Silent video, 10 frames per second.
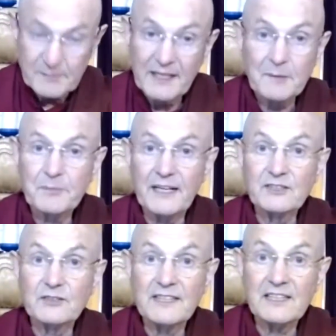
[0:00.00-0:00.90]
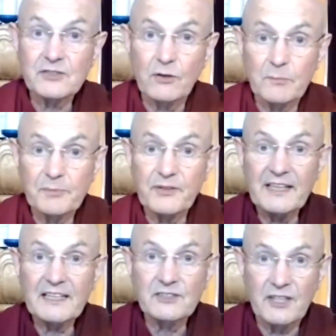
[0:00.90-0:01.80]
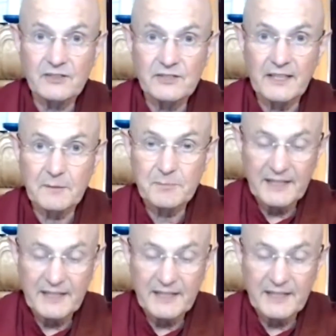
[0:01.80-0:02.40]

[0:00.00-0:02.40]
is being prejudicial, prejudging,